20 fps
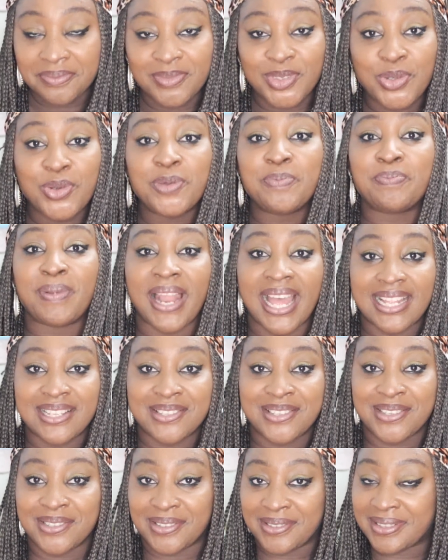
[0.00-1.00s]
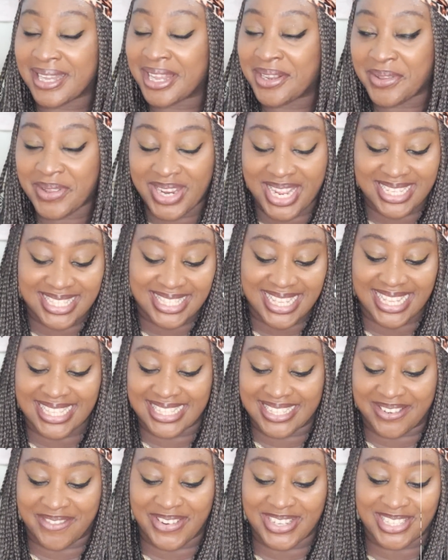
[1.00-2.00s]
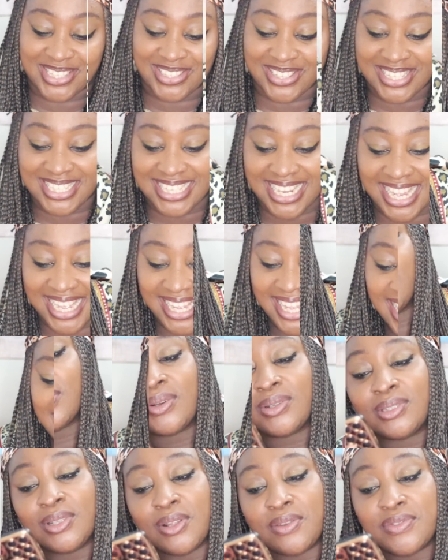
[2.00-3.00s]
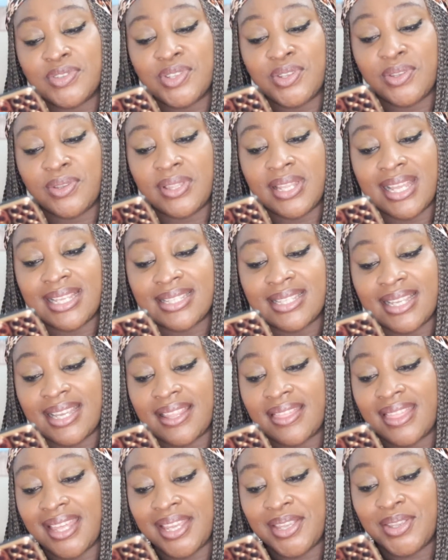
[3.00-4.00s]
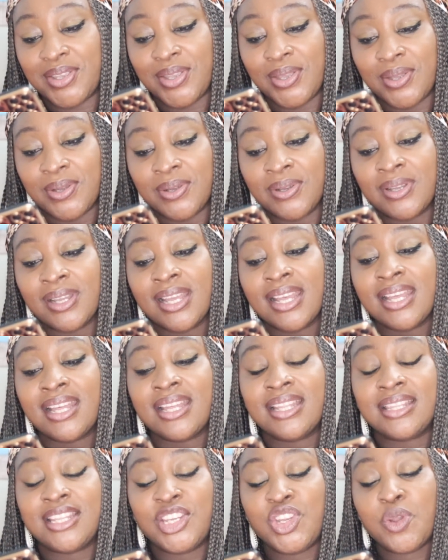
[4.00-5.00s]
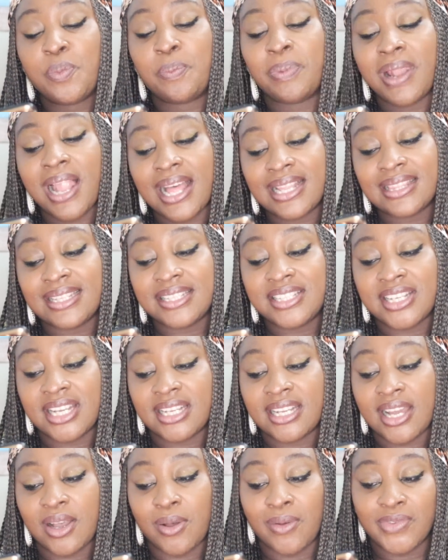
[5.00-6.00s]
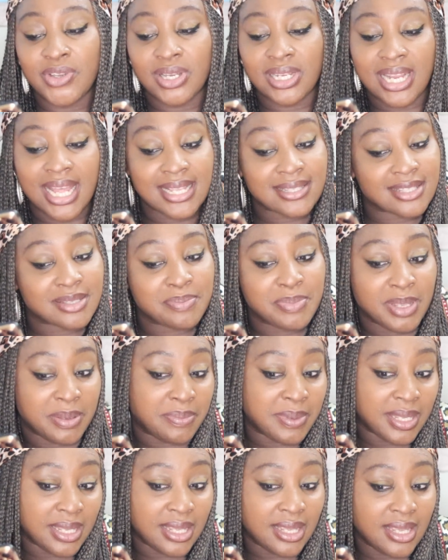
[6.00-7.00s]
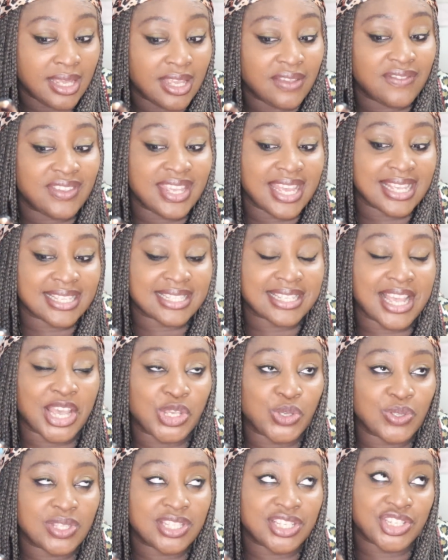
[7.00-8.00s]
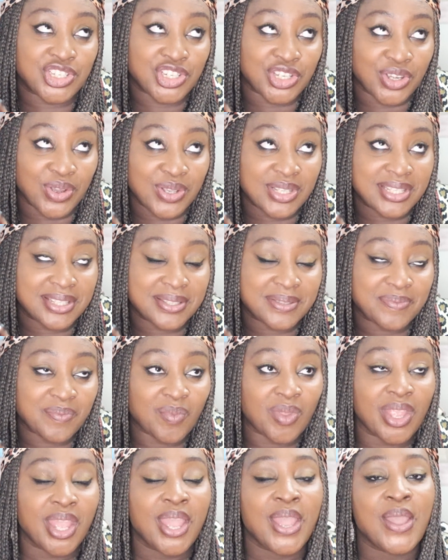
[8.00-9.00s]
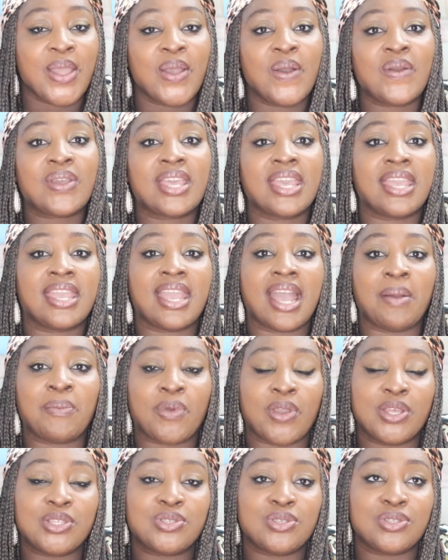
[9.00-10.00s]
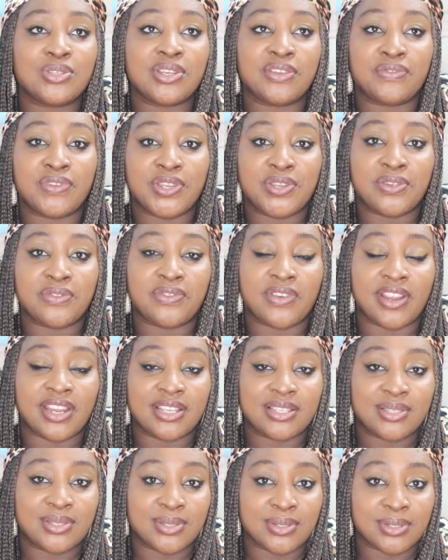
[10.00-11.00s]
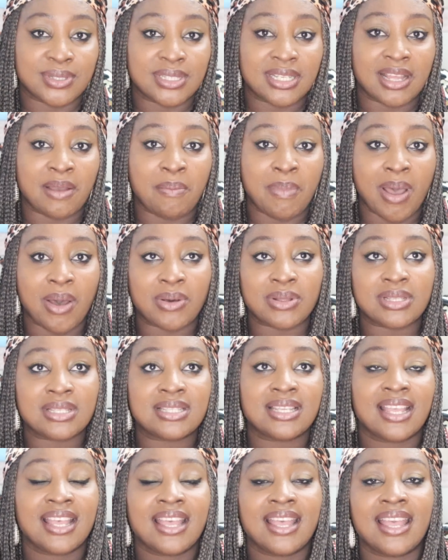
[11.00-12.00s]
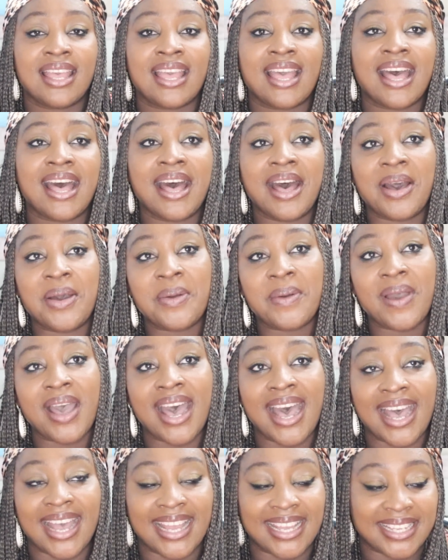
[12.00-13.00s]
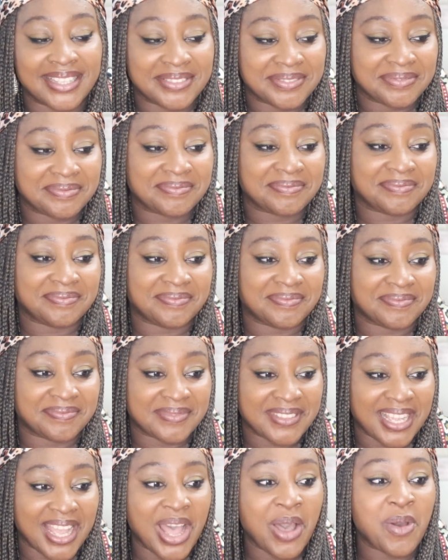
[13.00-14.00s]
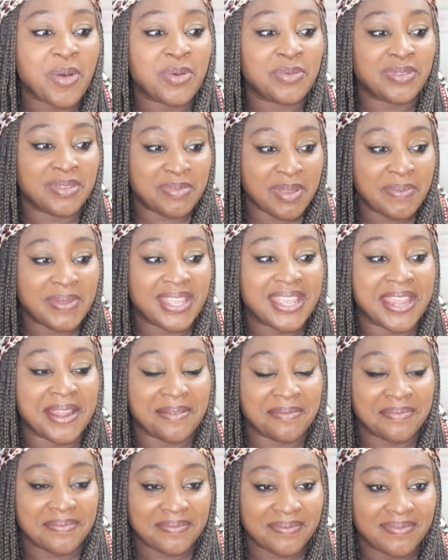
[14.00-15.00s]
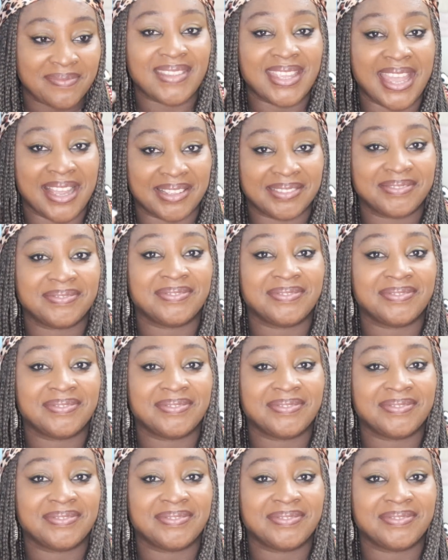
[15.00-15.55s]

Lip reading: Good plans though. I don't understand the question, Sha. God loves you, Neze. Thank you. Did you plan the gender of your last baby? If yes, can you teach us? Okay, I'm going to do a video very soon about how the baby came. Yeah,